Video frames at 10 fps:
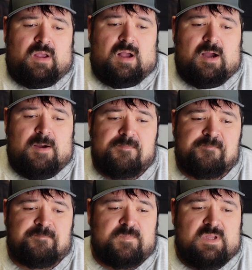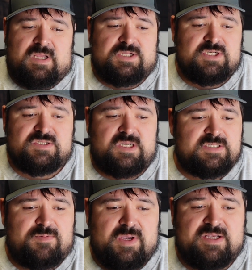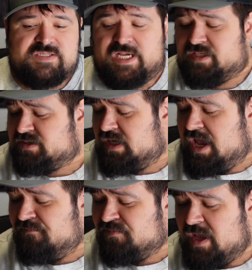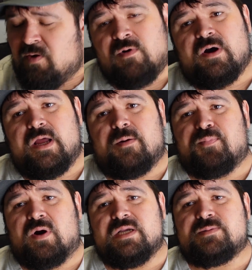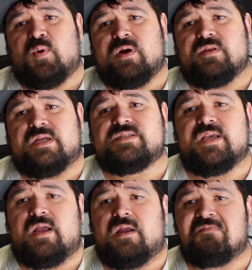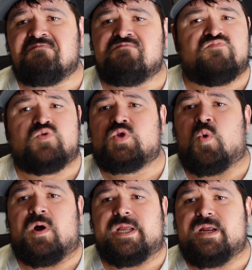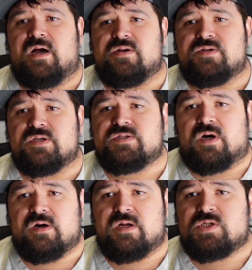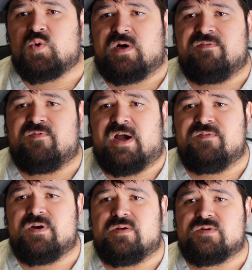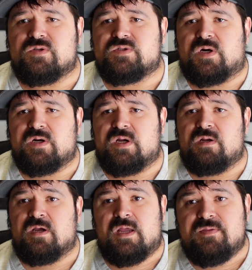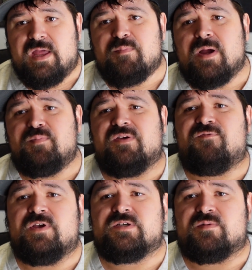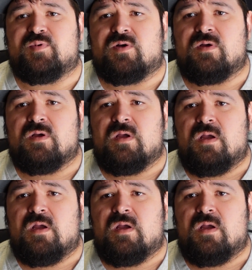um, it just doesn't make sense if they were at a price point let's say $20 a target $25 a target that might be feasible